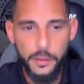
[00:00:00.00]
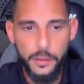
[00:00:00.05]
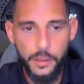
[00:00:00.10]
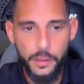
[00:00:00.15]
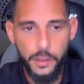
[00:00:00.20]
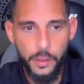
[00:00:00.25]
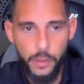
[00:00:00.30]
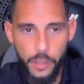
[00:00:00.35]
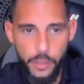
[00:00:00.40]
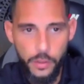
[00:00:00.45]

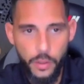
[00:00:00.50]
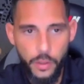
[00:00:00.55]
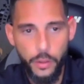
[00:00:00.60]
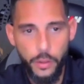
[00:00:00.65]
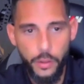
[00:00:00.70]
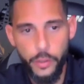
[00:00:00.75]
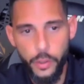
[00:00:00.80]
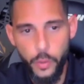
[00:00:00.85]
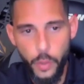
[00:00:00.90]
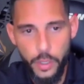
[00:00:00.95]
here's all
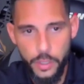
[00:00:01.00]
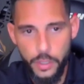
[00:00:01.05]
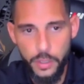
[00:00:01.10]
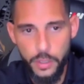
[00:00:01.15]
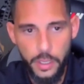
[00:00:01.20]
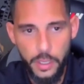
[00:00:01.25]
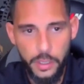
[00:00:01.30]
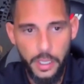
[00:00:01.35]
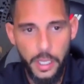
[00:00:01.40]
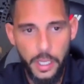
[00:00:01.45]
their questions
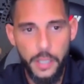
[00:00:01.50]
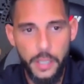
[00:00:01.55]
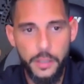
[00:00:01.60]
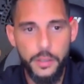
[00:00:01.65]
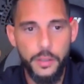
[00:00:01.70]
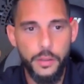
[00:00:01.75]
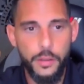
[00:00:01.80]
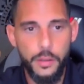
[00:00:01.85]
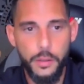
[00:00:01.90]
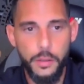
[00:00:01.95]
that they
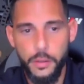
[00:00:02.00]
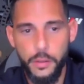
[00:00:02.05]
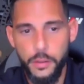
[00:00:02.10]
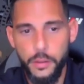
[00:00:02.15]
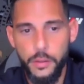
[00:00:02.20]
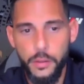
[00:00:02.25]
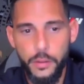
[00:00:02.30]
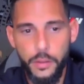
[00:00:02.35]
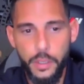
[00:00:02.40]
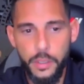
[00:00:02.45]
answered,
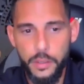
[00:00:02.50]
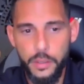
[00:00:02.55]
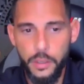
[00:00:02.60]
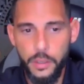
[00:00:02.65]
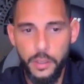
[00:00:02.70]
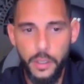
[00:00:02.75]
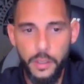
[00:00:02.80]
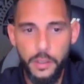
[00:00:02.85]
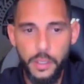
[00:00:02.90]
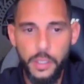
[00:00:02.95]
things like
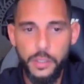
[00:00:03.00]
that.